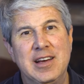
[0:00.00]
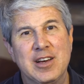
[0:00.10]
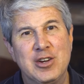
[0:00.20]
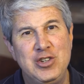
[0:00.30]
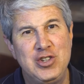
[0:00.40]

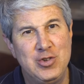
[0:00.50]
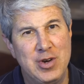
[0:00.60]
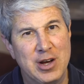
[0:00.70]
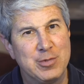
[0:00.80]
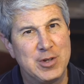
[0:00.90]
Could you
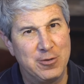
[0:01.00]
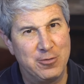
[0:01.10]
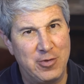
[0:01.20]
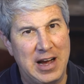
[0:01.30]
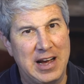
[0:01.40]
help
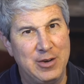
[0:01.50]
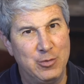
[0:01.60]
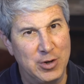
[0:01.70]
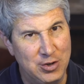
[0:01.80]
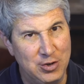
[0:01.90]

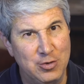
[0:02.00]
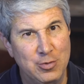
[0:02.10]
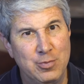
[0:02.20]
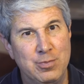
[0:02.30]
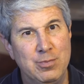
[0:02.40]
define what
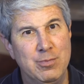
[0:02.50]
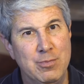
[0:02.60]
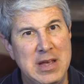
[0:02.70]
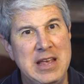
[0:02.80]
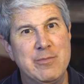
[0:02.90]
you
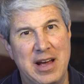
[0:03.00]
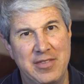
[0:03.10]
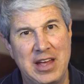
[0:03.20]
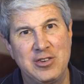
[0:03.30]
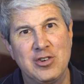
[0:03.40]
mean by
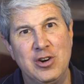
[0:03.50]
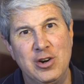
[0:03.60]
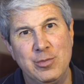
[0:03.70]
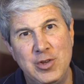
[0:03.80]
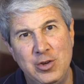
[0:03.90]
that
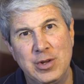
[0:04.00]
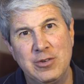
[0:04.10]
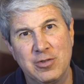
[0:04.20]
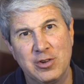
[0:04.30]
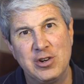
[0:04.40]
term,
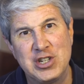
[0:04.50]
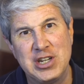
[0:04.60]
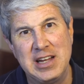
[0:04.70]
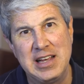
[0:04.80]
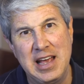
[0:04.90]
human
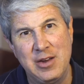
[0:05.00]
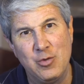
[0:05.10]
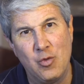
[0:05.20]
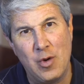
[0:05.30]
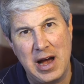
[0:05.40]
flourishing,
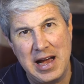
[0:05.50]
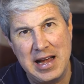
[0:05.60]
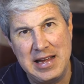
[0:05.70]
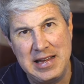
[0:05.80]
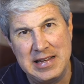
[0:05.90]
and
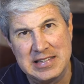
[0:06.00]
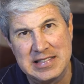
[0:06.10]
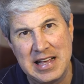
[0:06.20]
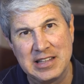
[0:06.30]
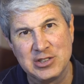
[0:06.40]
why
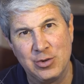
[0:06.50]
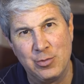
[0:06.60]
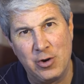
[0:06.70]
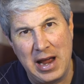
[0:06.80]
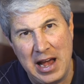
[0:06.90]
is that so
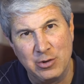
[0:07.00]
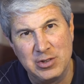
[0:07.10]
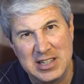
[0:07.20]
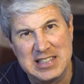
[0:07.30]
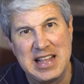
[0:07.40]
important? How
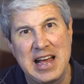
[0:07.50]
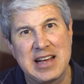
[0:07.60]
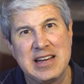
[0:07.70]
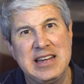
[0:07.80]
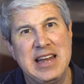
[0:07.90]
does
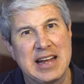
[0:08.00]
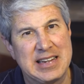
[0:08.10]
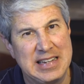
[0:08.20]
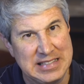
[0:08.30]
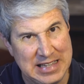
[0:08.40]
that
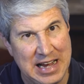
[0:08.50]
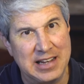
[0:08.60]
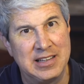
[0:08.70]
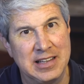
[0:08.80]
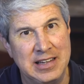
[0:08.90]
connect
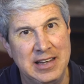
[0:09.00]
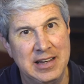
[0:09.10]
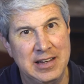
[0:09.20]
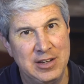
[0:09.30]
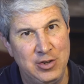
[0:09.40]
exactly,
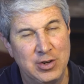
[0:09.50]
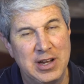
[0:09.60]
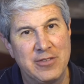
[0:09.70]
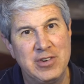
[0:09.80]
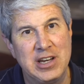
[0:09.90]
your
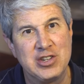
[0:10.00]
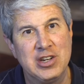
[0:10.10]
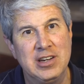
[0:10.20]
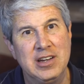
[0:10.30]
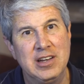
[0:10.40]

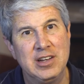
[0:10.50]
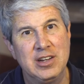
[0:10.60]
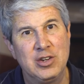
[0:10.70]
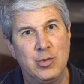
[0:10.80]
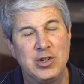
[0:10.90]
definition,
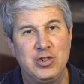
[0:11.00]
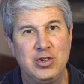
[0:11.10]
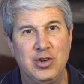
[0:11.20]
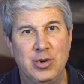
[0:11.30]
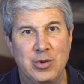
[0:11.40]
to what you're
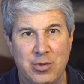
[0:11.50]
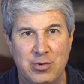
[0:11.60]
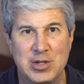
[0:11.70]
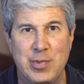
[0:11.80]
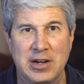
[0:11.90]
doing with
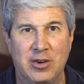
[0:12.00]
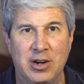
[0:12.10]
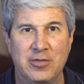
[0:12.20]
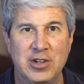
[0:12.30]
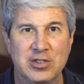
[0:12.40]
respect to
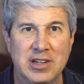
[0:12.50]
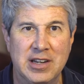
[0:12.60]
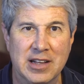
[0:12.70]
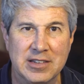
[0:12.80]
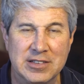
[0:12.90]
artificial
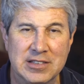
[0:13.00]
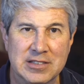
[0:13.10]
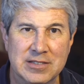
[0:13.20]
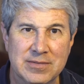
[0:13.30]
intelligence?